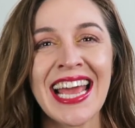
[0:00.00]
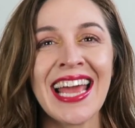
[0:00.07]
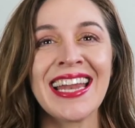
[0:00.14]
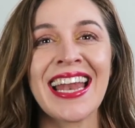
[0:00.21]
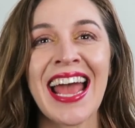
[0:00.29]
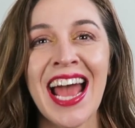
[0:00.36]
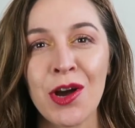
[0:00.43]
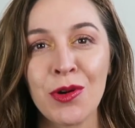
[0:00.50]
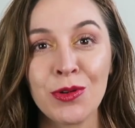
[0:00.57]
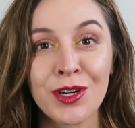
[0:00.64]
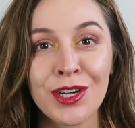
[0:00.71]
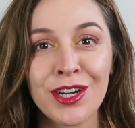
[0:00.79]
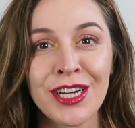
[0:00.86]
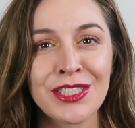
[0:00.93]
10
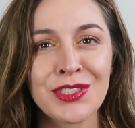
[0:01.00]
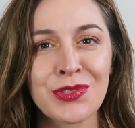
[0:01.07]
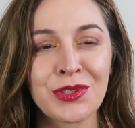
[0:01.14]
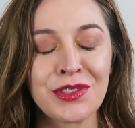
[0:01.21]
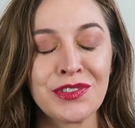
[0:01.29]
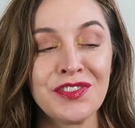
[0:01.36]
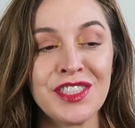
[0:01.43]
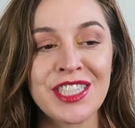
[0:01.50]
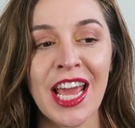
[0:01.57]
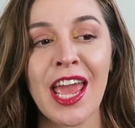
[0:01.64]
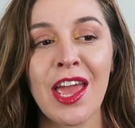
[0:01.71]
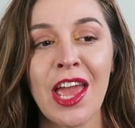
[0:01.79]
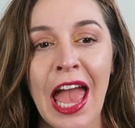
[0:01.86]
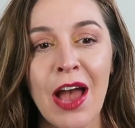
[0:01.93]
hour sort of
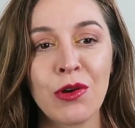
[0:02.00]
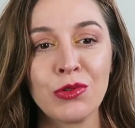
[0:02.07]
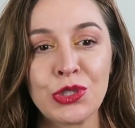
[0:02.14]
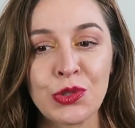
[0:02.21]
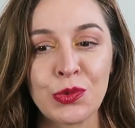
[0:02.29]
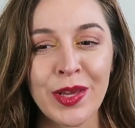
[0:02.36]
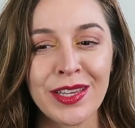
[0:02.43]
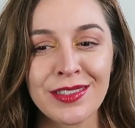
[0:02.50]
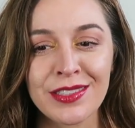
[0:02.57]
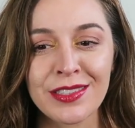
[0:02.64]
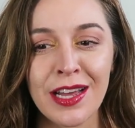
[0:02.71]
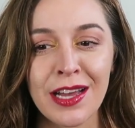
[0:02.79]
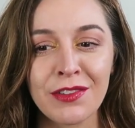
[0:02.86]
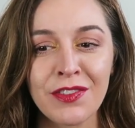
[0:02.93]
day out doing
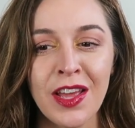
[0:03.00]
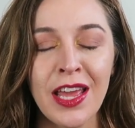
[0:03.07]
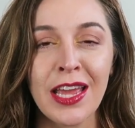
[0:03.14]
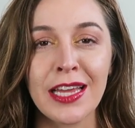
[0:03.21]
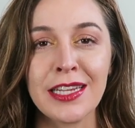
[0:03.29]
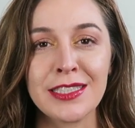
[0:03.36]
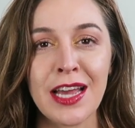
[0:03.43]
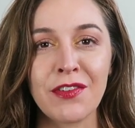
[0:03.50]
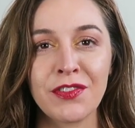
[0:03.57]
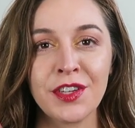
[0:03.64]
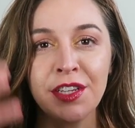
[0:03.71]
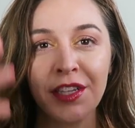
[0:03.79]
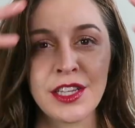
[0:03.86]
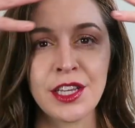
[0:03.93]
stuff, it
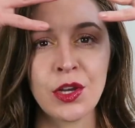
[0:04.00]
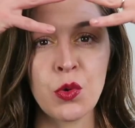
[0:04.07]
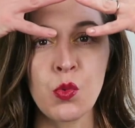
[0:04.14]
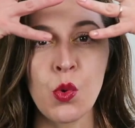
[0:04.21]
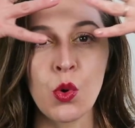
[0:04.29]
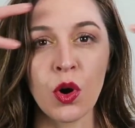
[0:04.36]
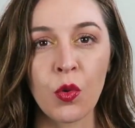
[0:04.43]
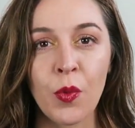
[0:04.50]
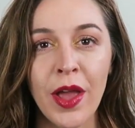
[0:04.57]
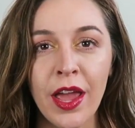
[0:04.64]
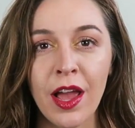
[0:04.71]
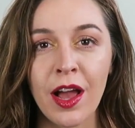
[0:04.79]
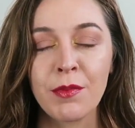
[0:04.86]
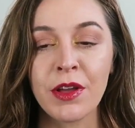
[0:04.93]
definitely wore
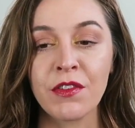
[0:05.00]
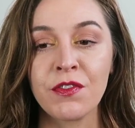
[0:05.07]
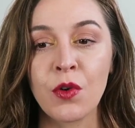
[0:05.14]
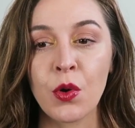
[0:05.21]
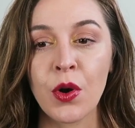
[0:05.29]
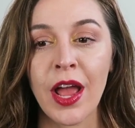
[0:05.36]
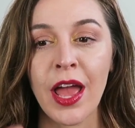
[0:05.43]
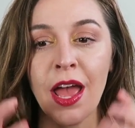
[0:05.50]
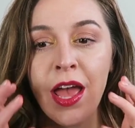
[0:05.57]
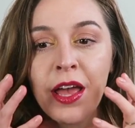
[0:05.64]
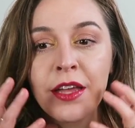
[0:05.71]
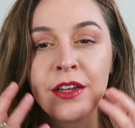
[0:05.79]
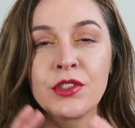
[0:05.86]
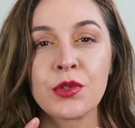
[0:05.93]
away on my
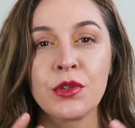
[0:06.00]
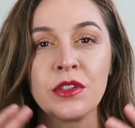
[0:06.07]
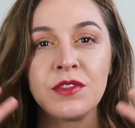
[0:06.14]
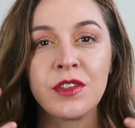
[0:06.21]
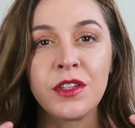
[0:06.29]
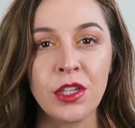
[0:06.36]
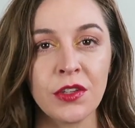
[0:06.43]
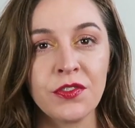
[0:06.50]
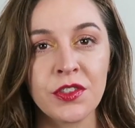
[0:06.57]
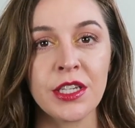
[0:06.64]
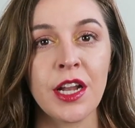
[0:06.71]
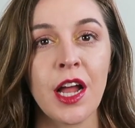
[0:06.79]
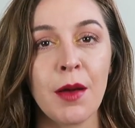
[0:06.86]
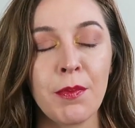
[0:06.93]
forehead, sort of
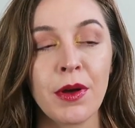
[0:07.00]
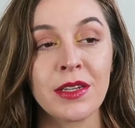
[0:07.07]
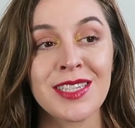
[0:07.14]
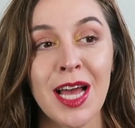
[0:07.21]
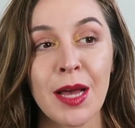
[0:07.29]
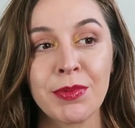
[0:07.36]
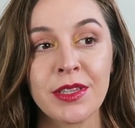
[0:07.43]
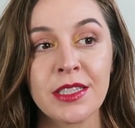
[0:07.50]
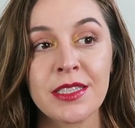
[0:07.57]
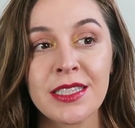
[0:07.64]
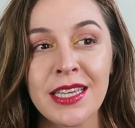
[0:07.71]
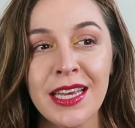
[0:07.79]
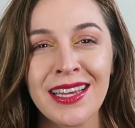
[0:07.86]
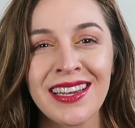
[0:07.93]
lifted up on top of the
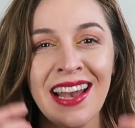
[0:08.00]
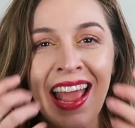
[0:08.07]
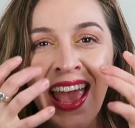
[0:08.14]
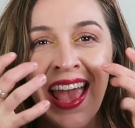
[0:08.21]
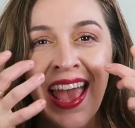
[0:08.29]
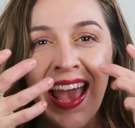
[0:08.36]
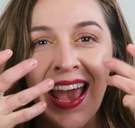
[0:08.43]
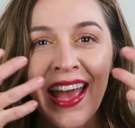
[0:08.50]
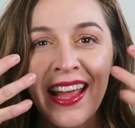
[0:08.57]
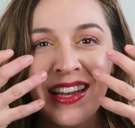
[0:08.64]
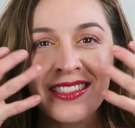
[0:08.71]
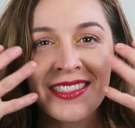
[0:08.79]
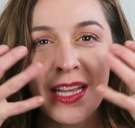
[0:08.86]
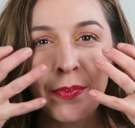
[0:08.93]
skin
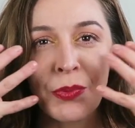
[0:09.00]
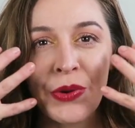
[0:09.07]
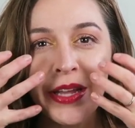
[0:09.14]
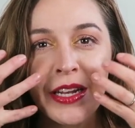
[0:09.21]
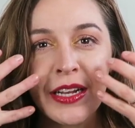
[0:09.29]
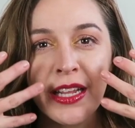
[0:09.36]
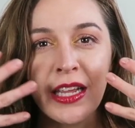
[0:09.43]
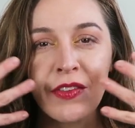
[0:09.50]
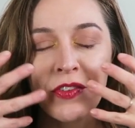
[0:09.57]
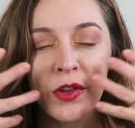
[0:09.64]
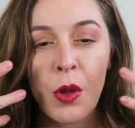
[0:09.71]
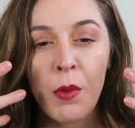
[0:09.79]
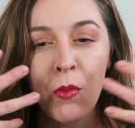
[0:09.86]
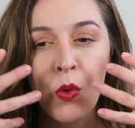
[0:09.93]
and separated
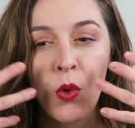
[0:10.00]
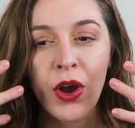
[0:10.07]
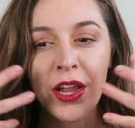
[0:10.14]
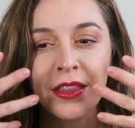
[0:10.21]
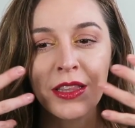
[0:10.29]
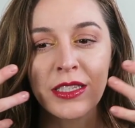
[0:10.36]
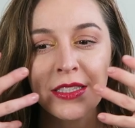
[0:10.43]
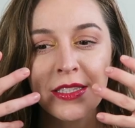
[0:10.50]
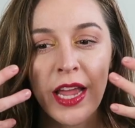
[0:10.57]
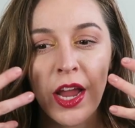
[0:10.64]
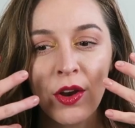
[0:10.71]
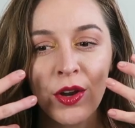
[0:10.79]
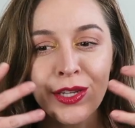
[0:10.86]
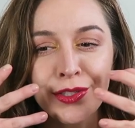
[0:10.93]
even more in this
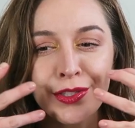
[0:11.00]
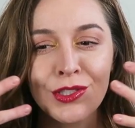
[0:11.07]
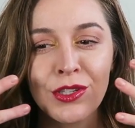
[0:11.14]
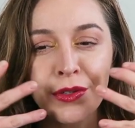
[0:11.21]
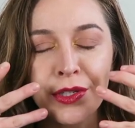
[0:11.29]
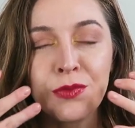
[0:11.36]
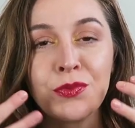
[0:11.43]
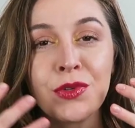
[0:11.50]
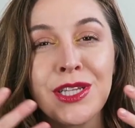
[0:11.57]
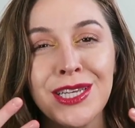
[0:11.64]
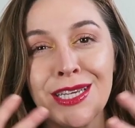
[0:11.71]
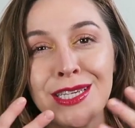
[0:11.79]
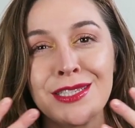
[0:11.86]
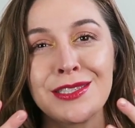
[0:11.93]
area. So it
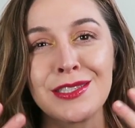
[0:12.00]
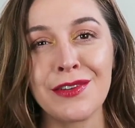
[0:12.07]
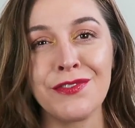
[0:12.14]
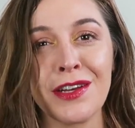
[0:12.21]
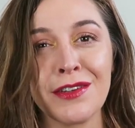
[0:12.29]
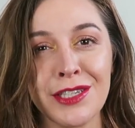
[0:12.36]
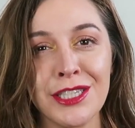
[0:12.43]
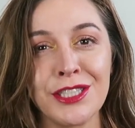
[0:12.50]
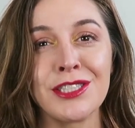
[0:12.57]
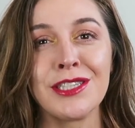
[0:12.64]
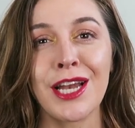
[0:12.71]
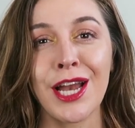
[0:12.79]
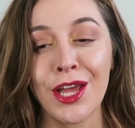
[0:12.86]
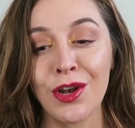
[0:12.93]
really is a
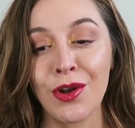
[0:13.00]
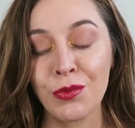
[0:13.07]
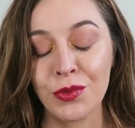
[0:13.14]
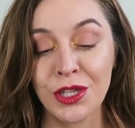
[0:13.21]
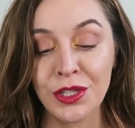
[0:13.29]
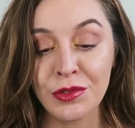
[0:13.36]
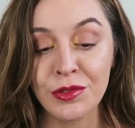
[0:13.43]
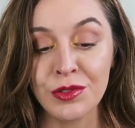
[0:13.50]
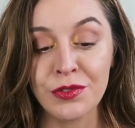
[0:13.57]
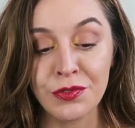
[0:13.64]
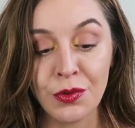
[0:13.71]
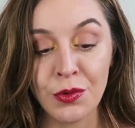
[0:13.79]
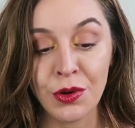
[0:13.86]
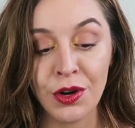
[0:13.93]
foundation that I can only use
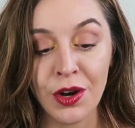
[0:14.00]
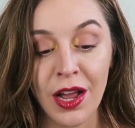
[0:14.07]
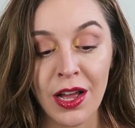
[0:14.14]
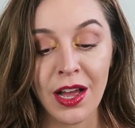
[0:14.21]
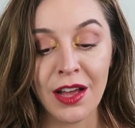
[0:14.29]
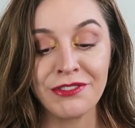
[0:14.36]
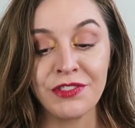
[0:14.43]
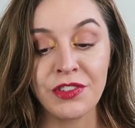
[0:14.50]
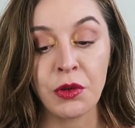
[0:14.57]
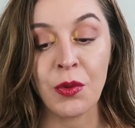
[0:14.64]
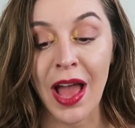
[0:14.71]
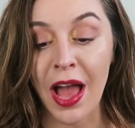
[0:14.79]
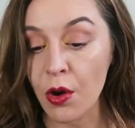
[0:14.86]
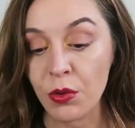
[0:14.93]
for uh, a
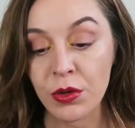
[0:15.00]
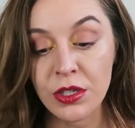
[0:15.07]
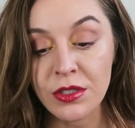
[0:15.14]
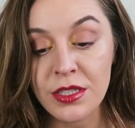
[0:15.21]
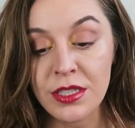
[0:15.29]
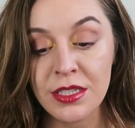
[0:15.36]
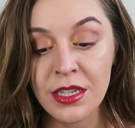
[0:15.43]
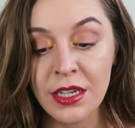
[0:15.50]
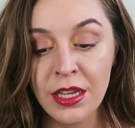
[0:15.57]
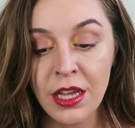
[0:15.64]
few hours.